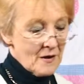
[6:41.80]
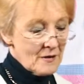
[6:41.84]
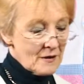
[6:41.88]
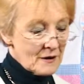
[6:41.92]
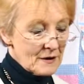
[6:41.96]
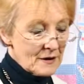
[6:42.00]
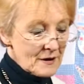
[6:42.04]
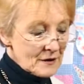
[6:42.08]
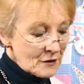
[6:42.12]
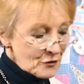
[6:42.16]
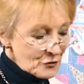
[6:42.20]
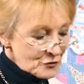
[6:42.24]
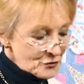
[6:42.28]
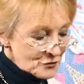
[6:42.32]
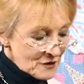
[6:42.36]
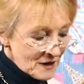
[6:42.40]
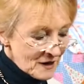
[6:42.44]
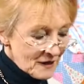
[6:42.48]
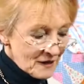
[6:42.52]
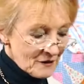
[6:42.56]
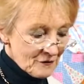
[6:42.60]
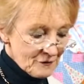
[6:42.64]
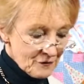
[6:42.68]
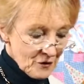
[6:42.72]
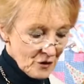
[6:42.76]
The little
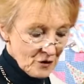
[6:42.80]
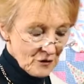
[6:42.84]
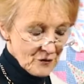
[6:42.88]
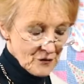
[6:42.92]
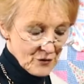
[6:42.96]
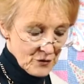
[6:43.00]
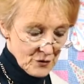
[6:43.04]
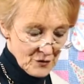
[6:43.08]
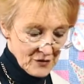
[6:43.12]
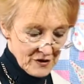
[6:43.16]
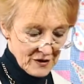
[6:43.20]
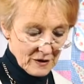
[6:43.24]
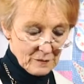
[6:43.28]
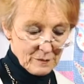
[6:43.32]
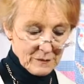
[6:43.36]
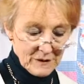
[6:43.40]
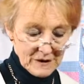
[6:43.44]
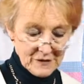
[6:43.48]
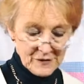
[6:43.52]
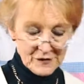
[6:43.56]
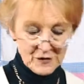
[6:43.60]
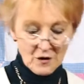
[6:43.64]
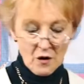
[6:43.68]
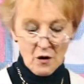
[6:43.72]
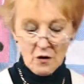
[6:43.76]
trick involves using a
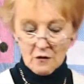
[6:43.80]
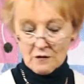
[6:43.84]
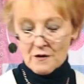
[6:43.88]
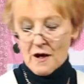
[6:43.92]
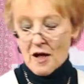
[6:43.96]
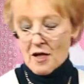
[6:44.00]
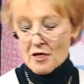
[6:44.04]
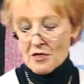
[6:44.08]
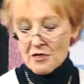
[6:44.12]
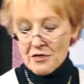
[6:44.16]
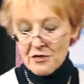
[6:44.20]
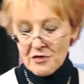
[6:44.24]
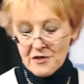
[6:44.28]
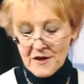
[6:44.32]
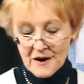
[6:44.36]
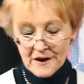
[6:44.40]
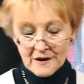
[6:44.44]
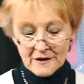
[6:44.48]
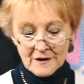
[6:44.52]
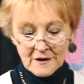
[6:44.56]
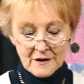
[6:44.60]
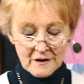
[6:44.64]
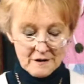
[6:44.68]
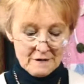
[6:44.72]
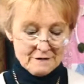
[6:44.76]
piece of
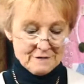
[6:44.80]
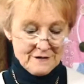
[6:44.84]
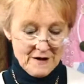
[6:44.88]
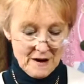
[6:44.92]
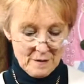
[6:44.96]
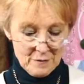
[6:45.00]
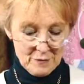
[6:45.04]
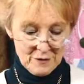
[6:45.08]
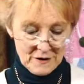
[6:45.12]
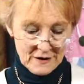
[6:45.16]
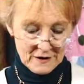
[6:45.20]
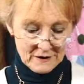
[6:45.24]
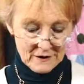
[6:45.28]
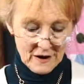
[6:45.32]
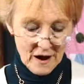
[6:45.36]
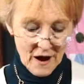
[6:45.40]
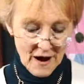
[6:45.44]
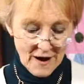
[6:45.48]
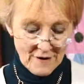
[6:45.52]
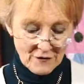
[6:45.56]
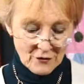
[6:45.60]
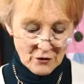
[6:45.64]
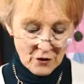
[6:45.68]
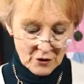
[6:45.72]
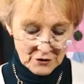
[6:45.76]
thin fabric.
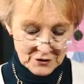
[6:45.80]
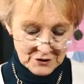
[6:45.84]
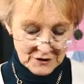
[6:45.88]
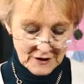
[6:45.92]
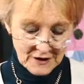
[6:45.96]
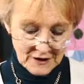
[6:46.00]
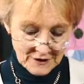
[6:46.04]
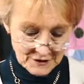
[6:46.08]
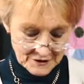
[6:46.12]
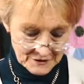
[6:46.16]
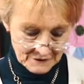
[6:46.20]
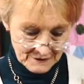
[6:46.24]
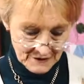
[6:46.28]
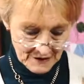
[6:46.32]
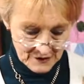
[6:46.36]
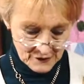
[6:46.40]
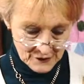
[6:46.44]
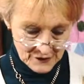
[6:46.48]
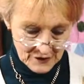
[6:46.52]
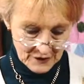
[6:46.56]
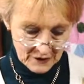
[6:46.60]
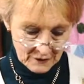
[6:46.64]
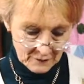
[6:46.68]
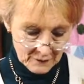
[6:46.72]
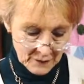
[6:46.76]
I've got an
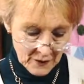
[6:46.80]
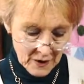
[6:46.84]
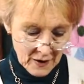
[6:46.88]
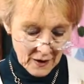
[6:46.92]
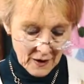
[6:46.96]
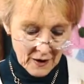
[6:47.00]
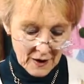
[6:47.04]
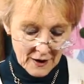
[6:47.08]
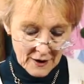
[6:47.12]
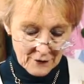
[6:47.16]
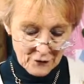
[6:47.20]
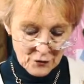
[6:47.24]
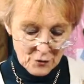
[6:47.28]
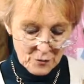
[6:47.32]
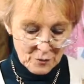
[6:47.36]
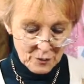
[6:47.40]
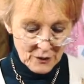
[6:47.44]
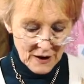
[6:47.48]
interfacing. If you